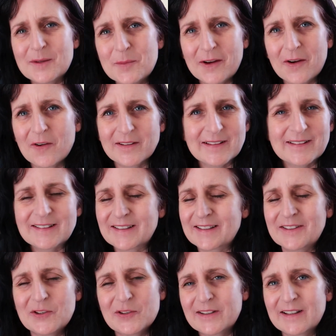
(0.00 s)
To be honest, in
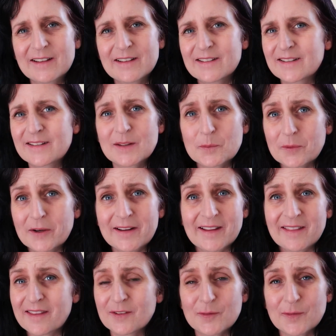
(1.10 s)
New Zealand it's spring,
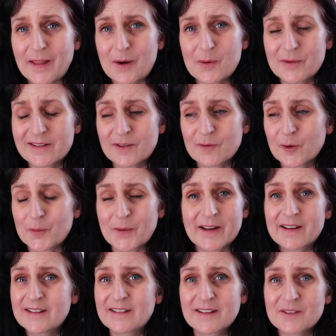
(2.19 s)
there's flowers everywhere.
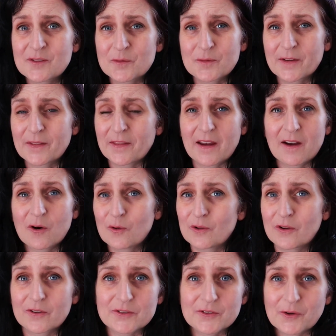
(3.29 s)
It doesn't fit that whole
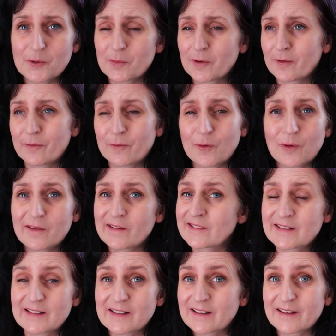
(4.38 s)
October fall
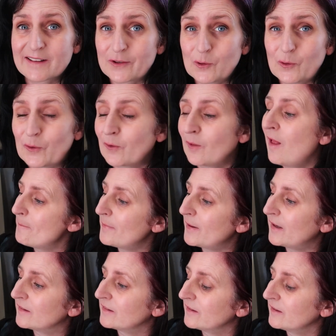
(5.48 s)
aesthetic at all,
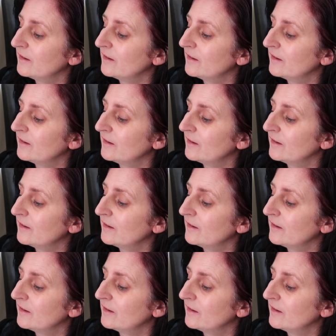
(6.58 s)
but